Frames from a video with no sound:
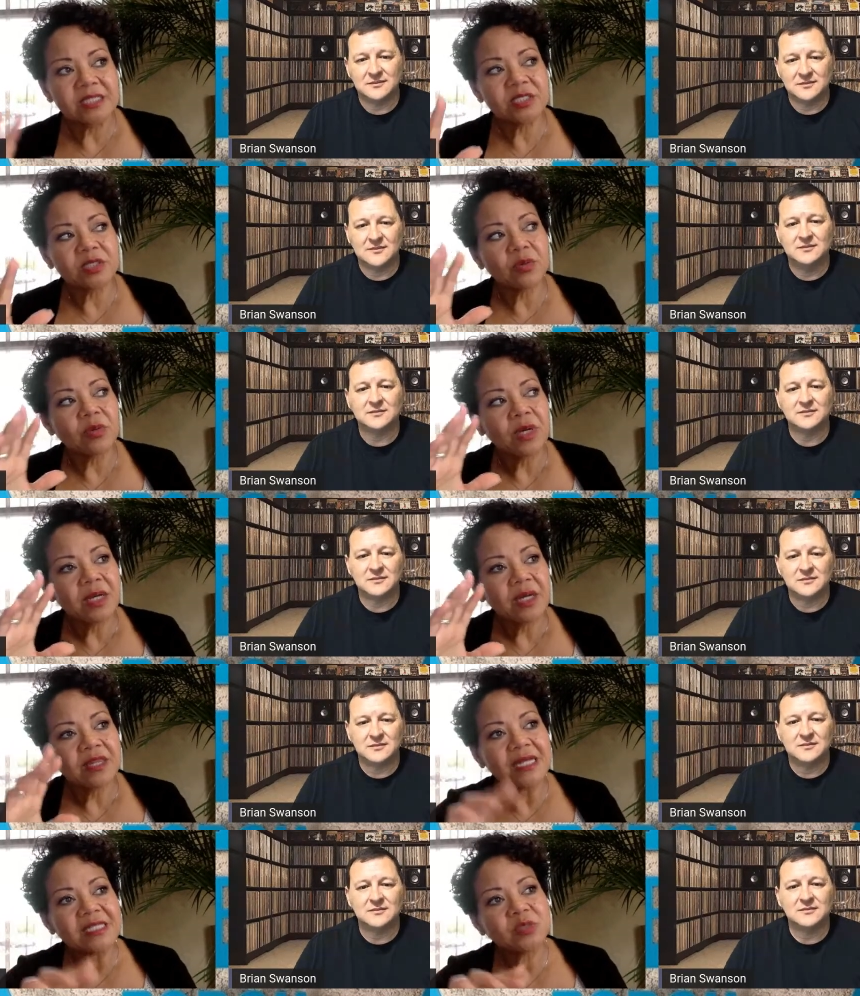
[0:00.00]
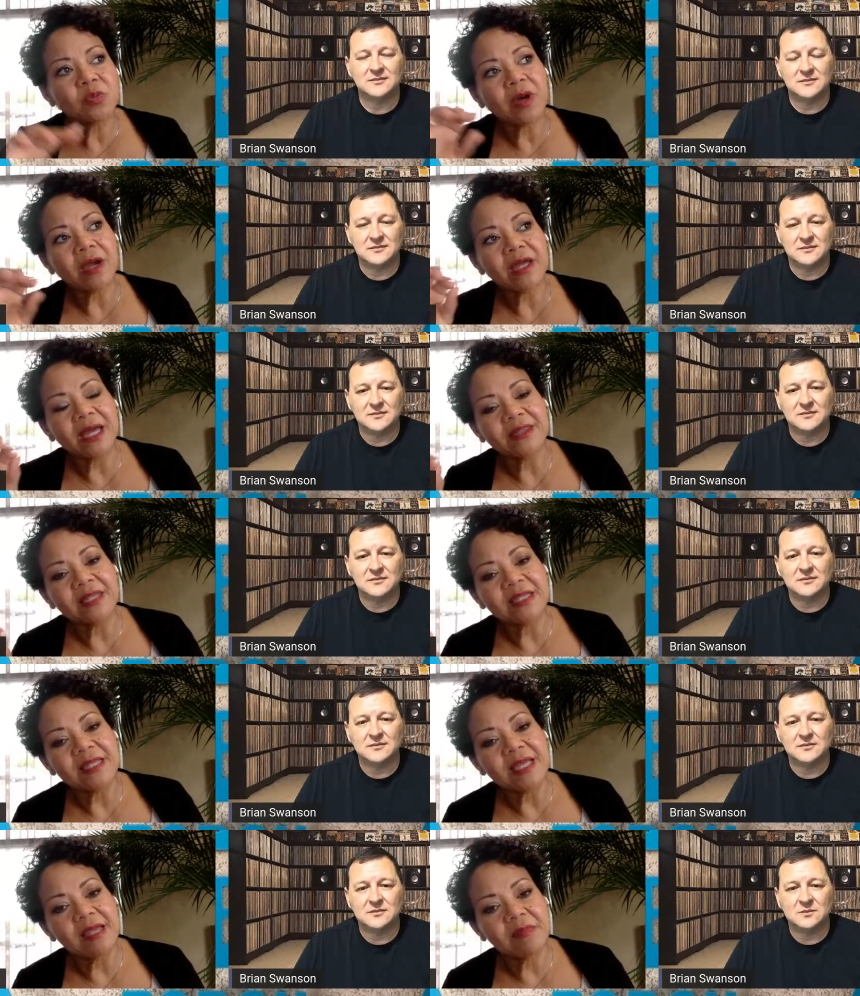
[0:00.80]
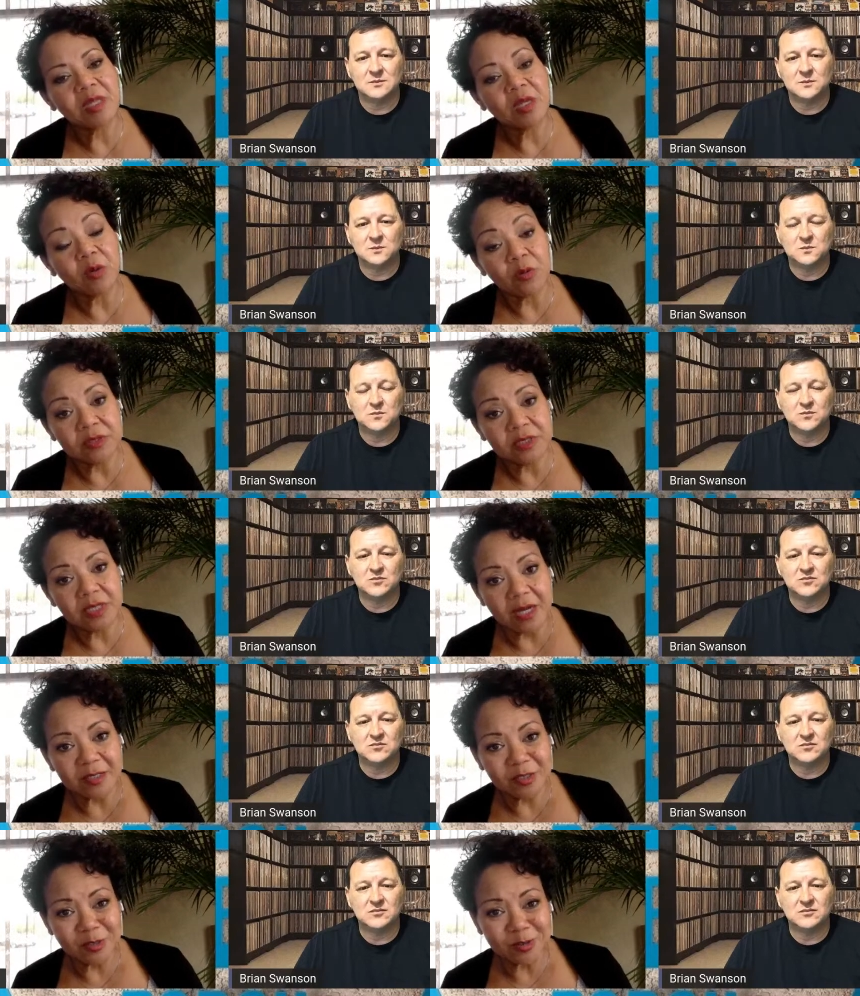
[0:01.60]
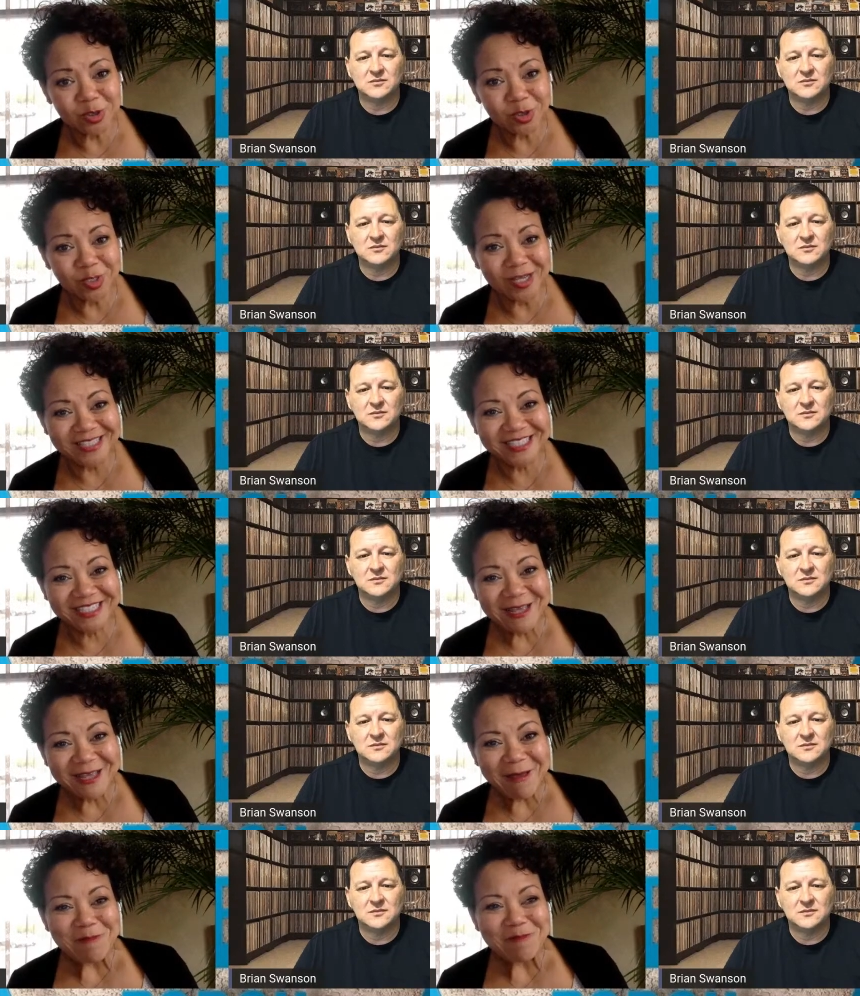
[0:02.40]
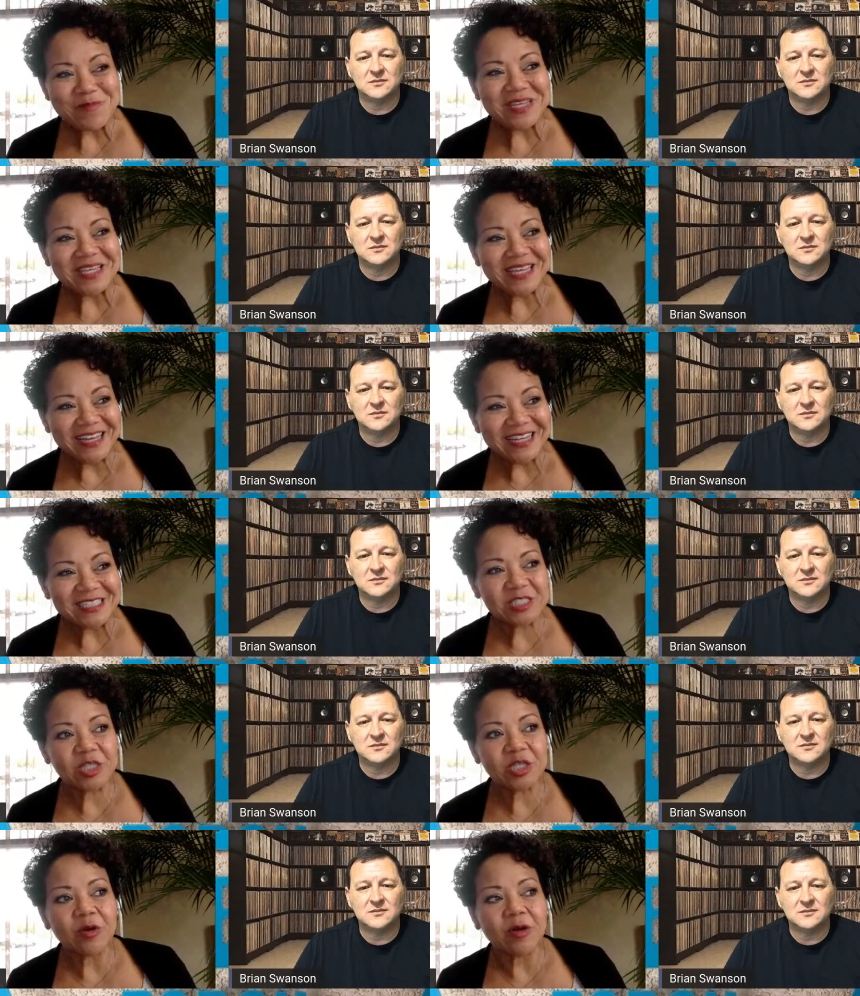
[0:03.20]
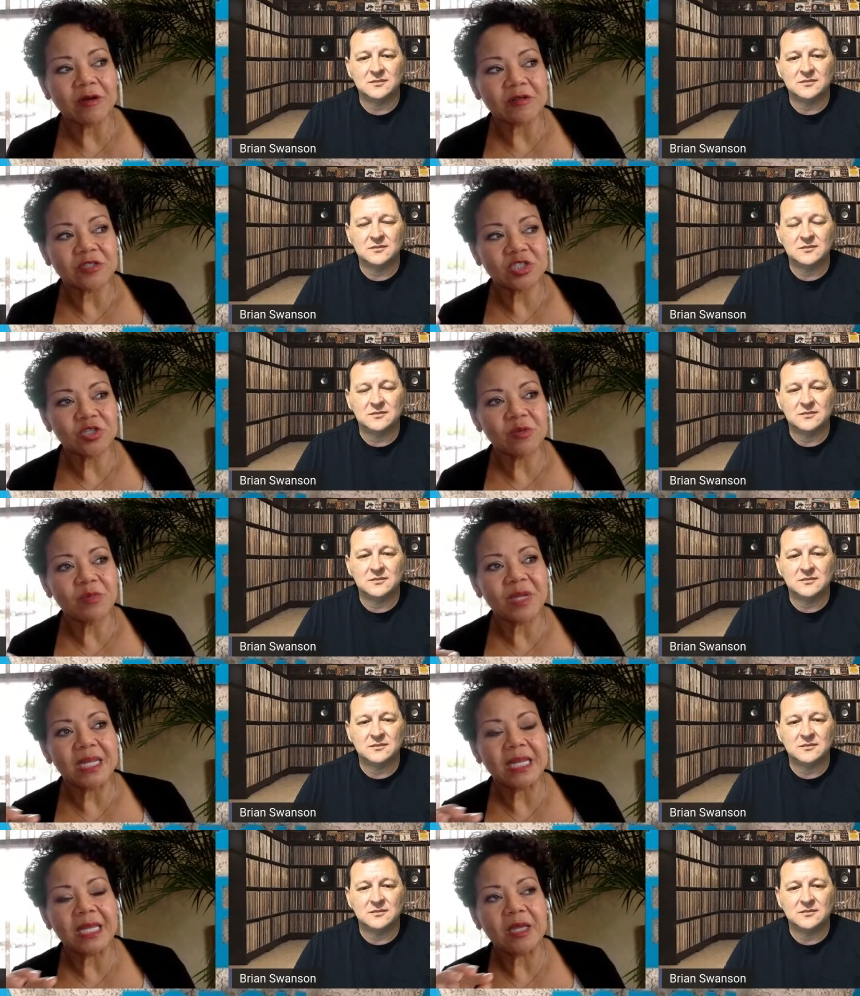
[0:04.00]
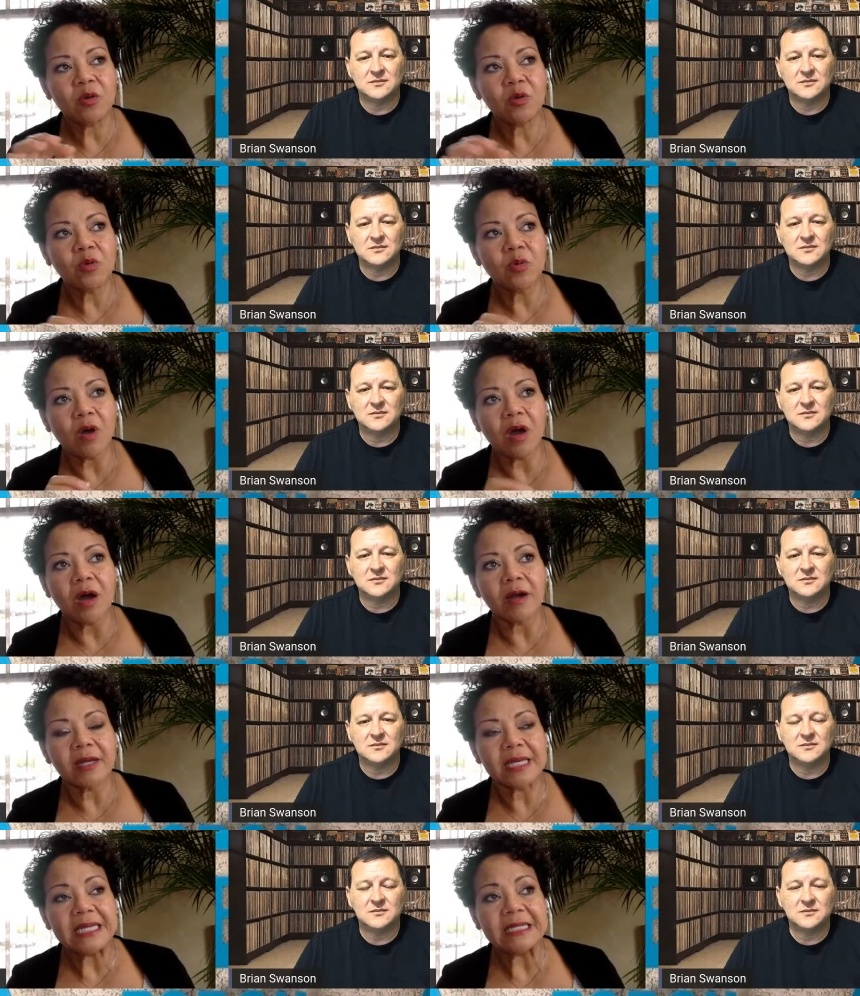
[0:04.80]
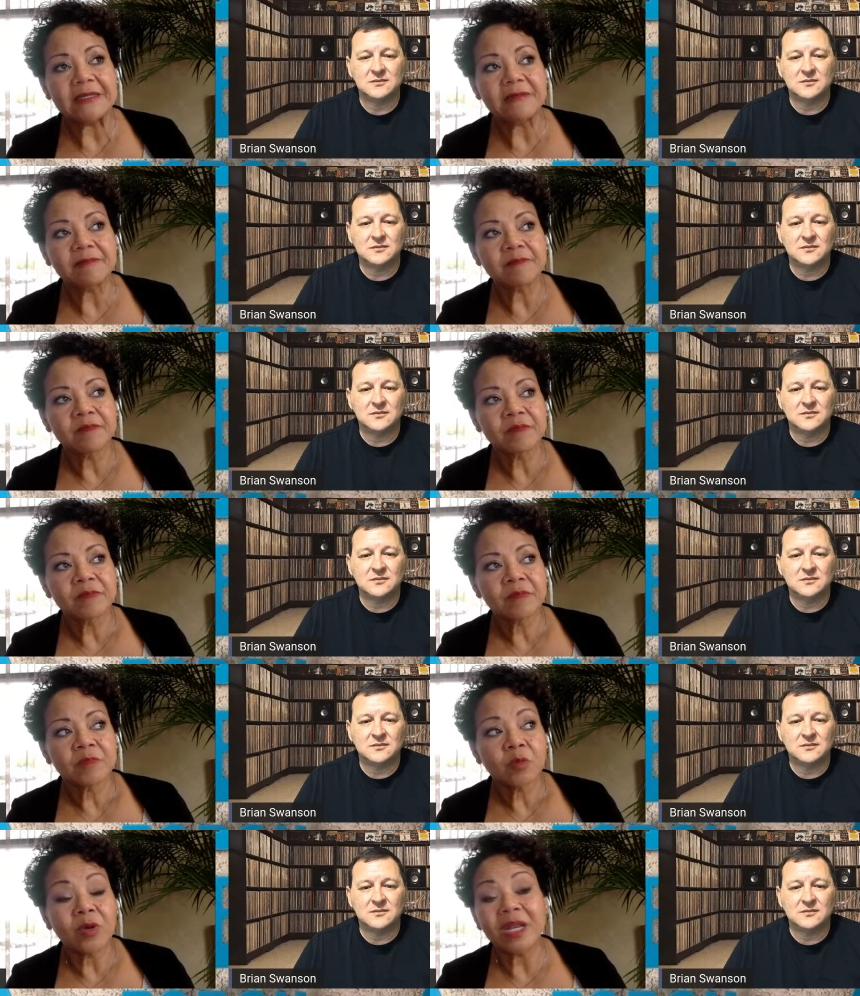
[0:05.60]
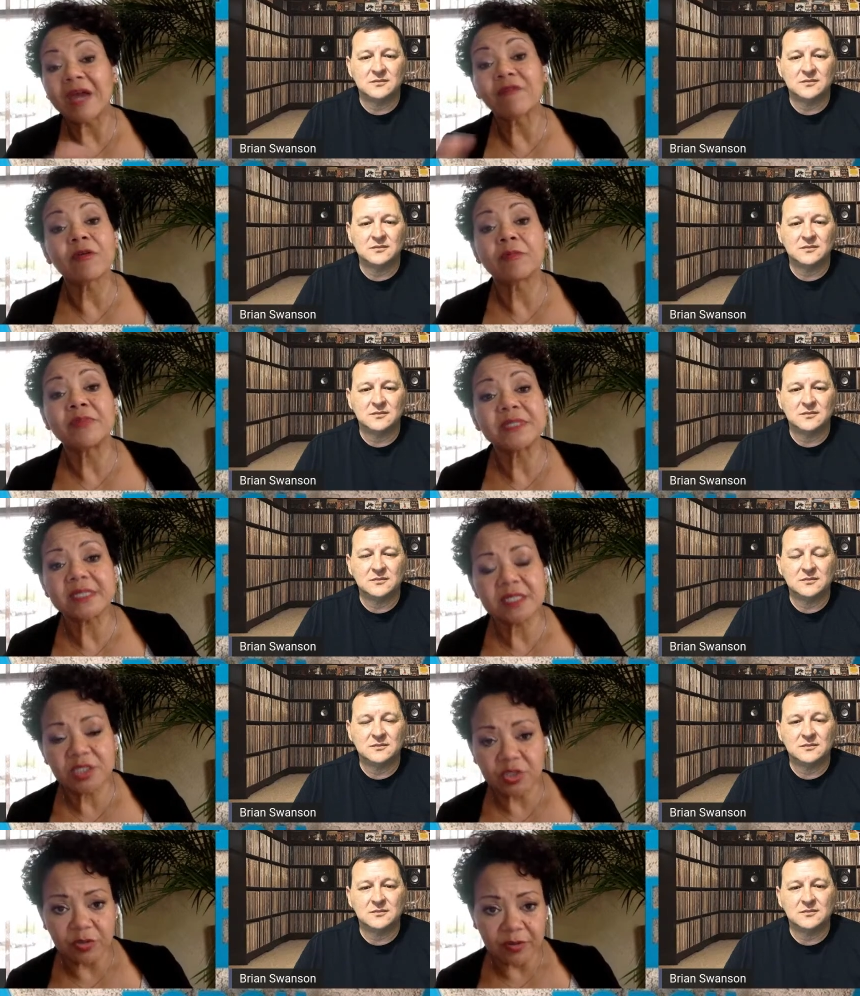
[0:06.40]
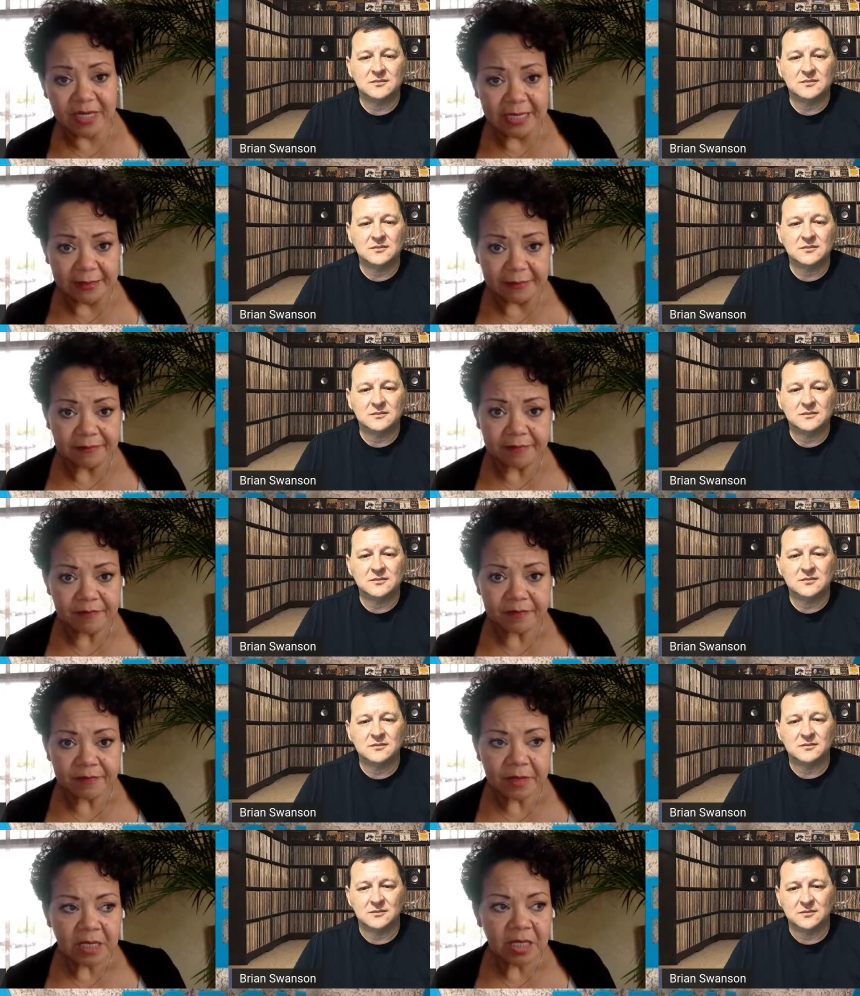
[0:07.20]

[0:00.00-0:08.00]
Speaker 1: And so that's where I got the name the old dog new tricks because there are so many who are in whatever business you're in